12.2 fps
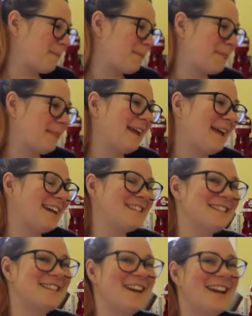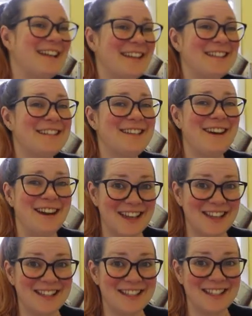Like it is
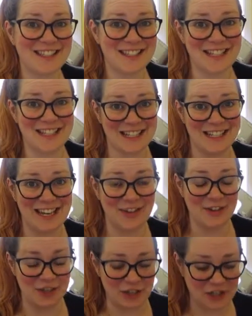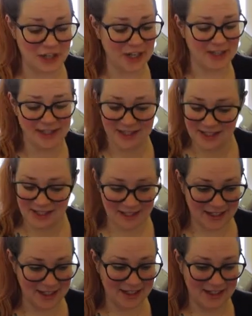nice sitting down and just
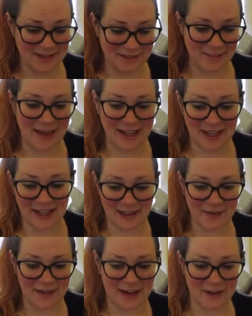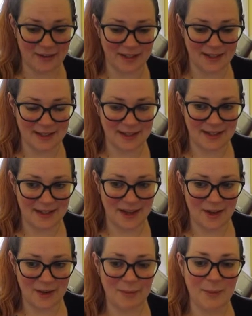making the flowers.
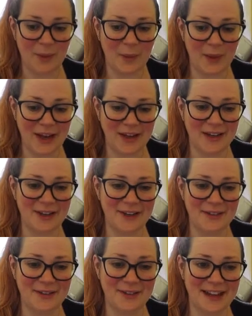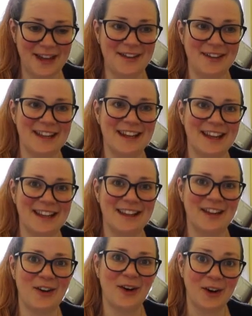But when you calculate
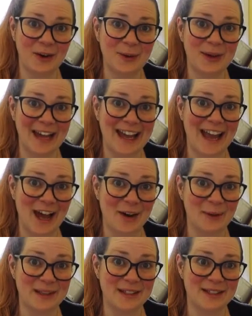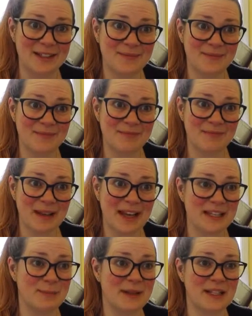that a whole 8 hours
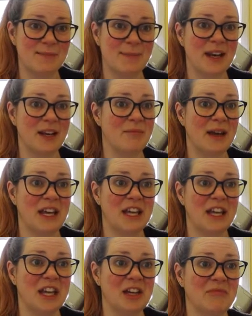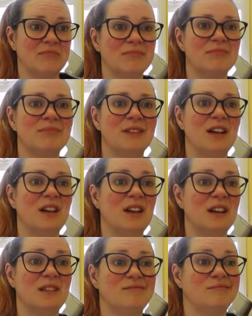has been spent making
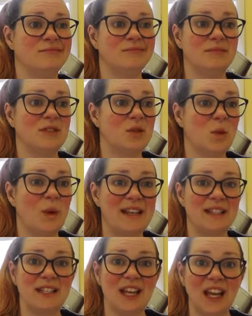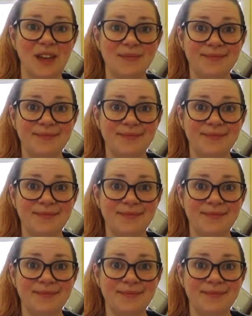20,